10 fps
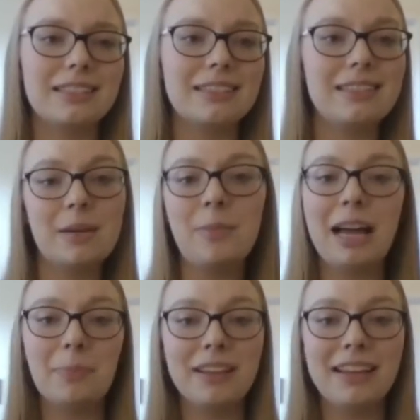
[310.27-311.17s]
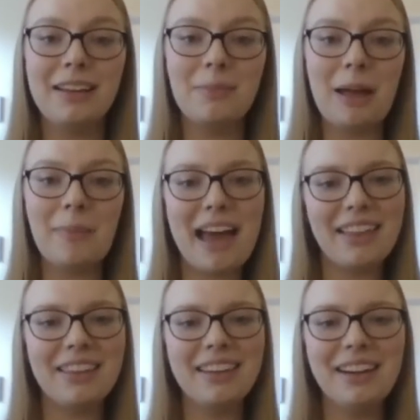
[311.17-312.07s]
semi-planning my
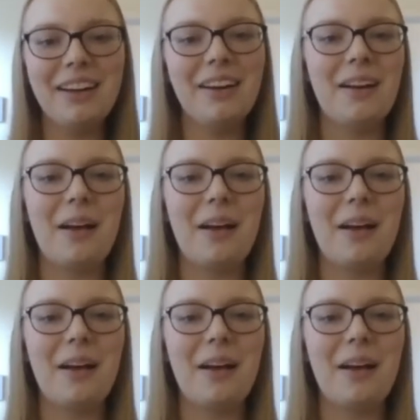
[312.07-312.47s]
path here,